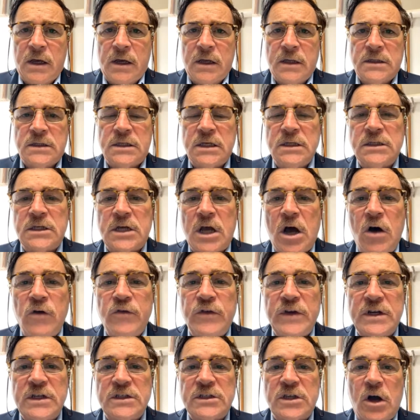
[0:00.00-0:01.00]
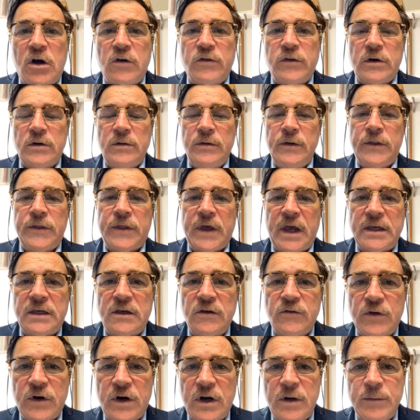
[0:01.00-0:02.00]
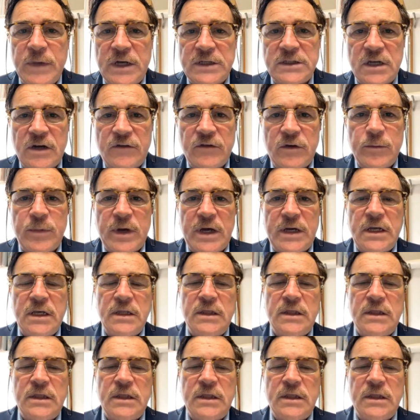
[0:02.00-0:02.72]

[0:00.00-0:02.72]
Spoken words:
Since COVID is over, thank you very much, everybody.